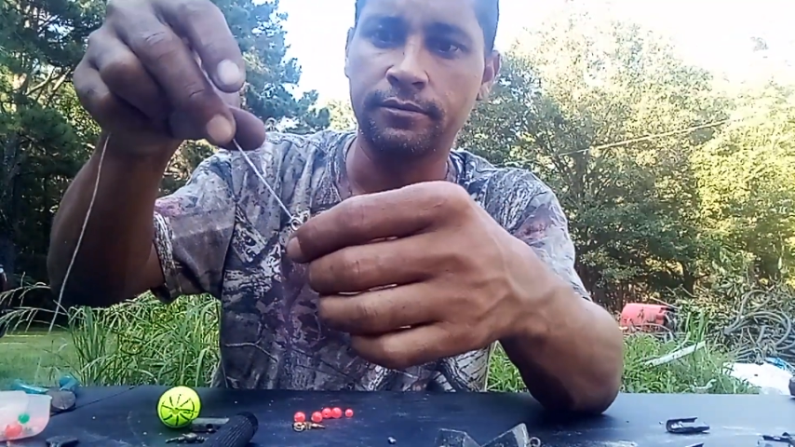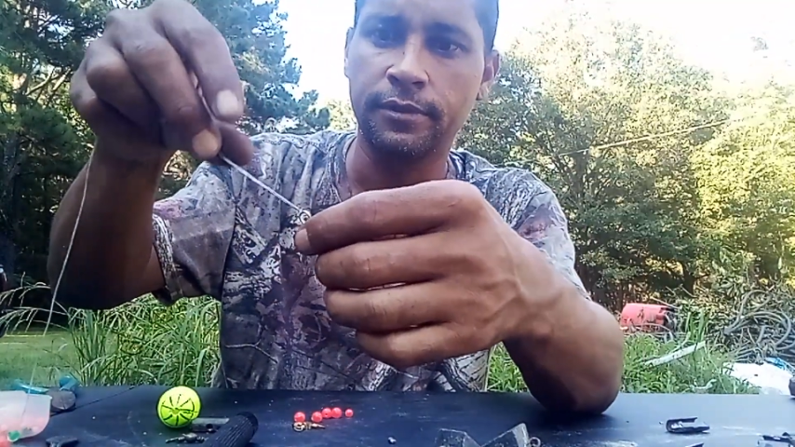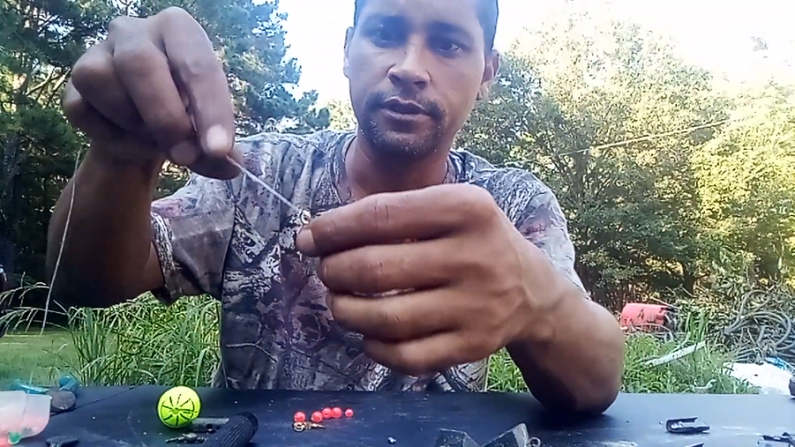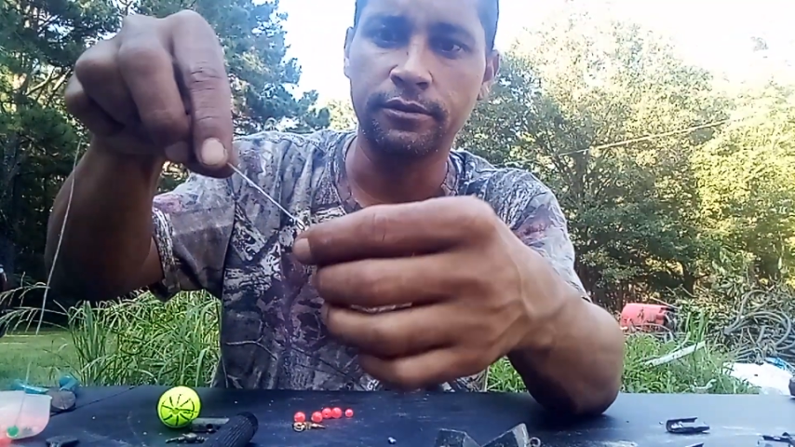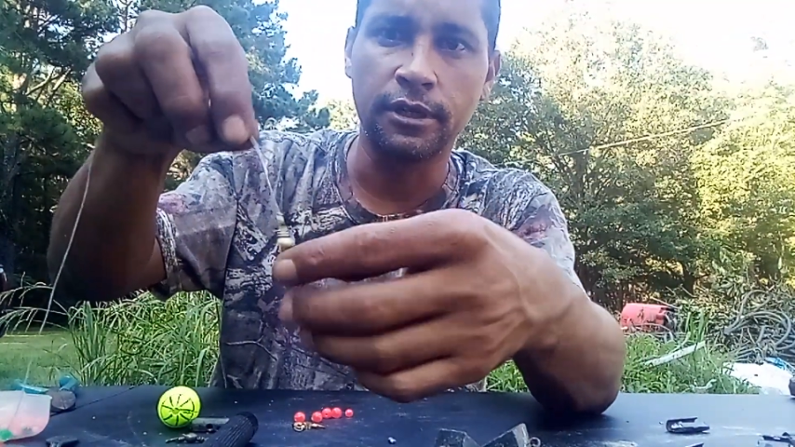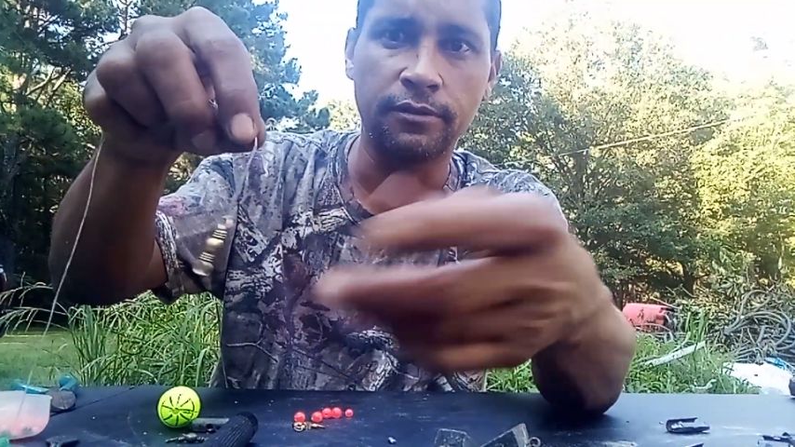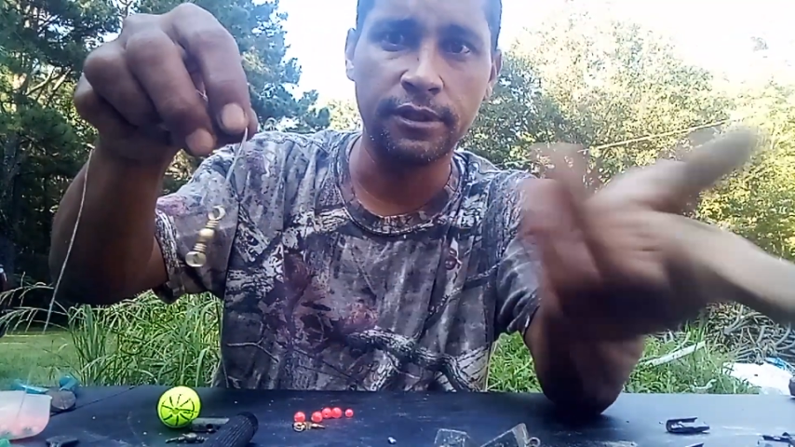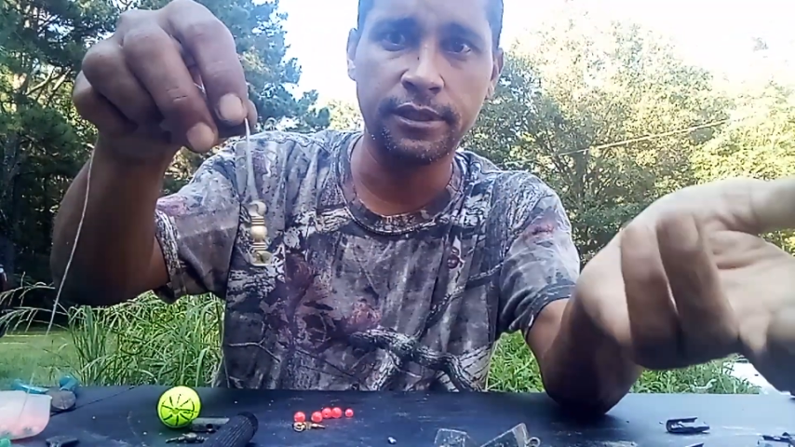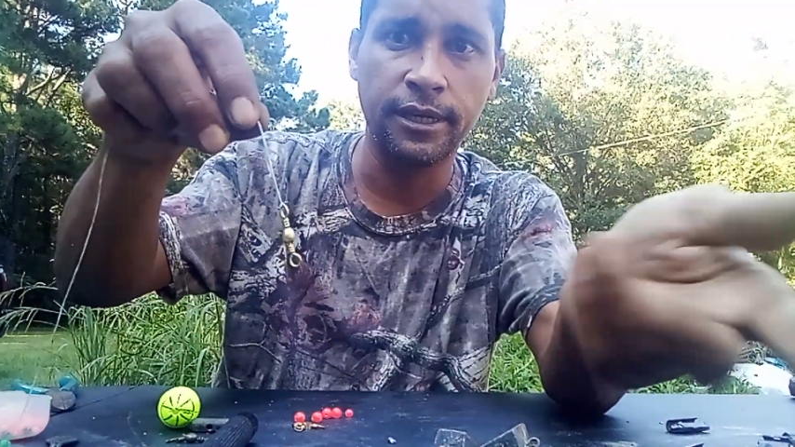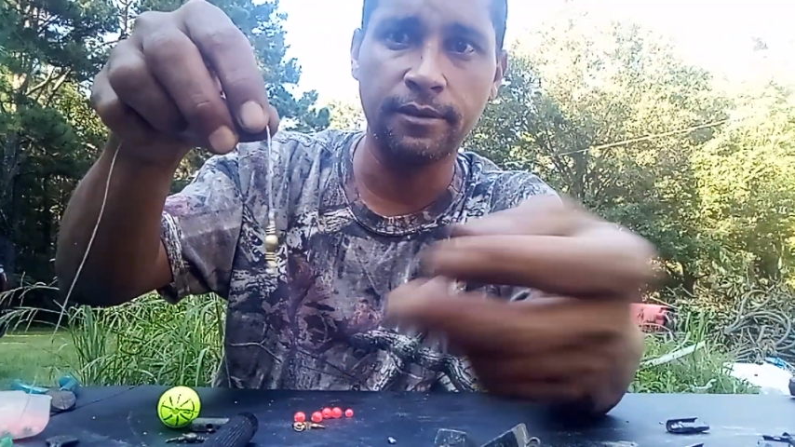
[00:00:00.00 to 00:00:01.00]
And you can
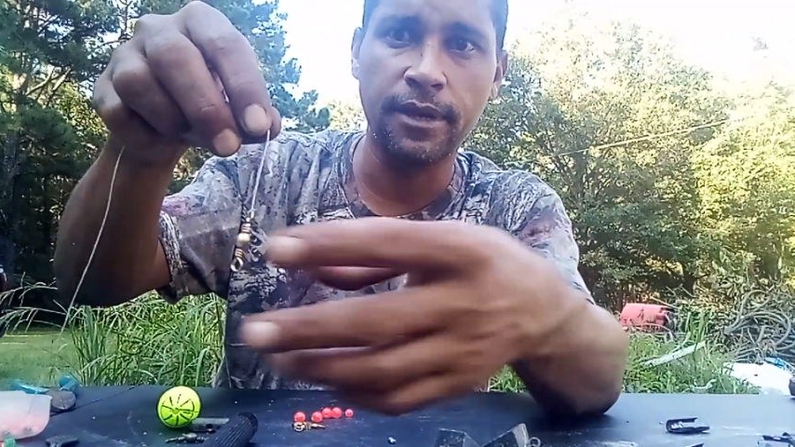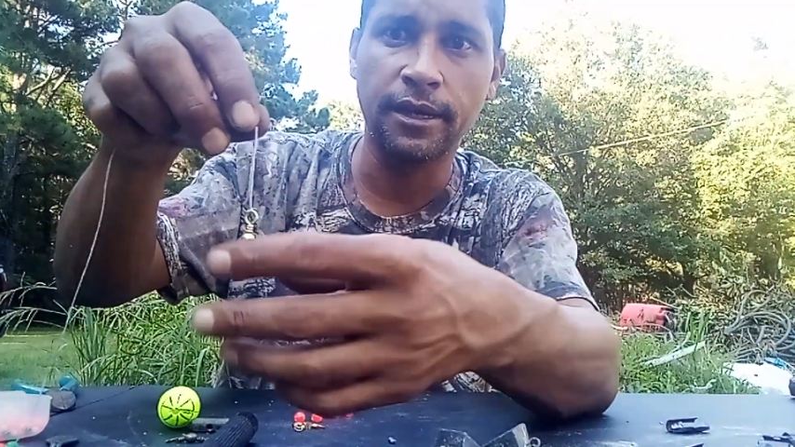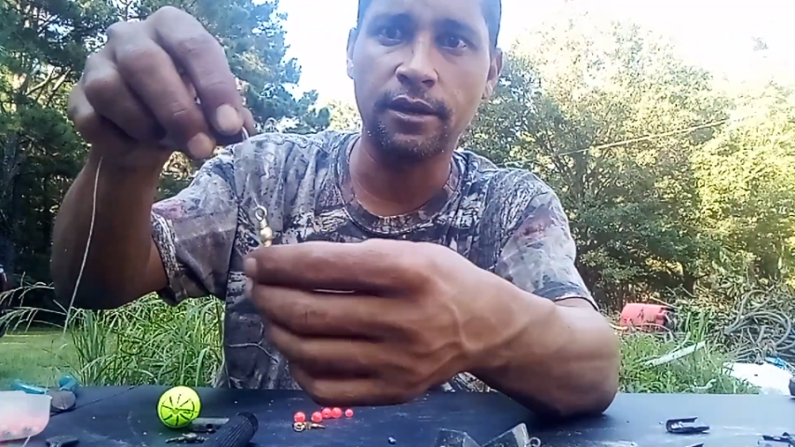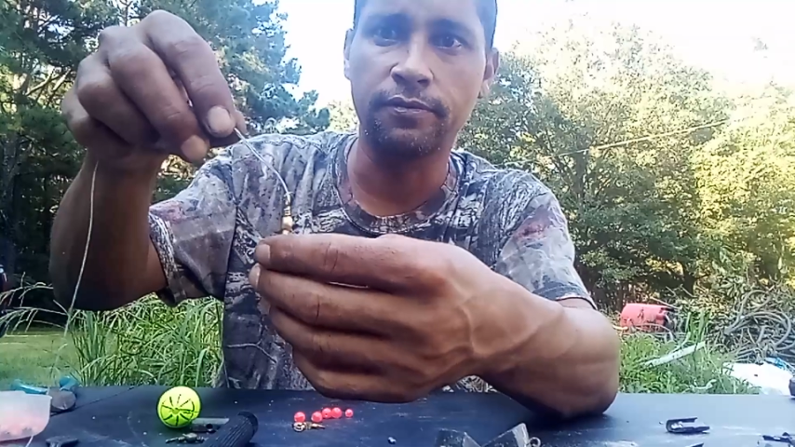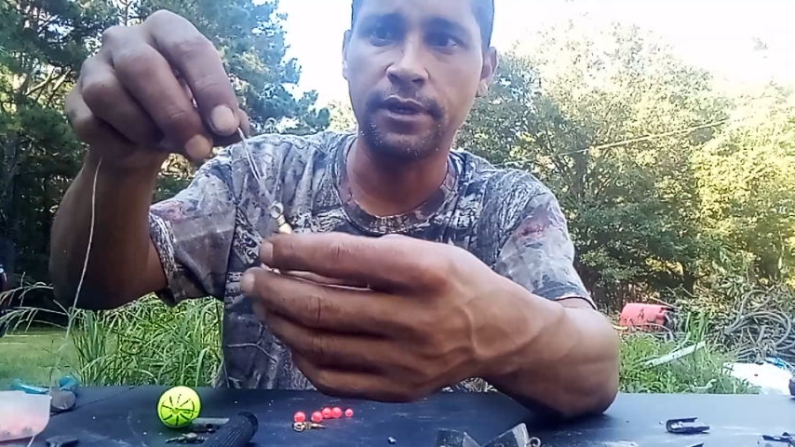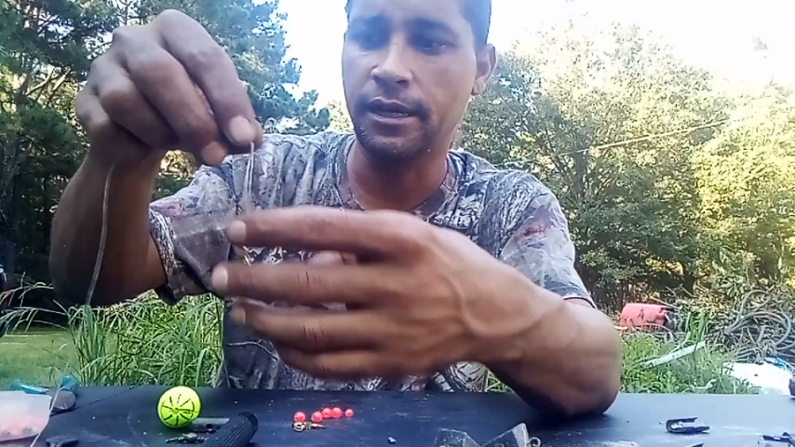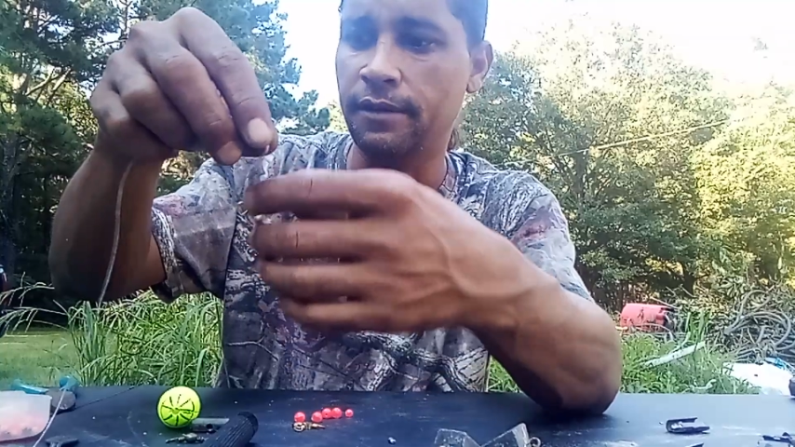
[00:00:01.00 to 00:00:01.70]
always take it back off without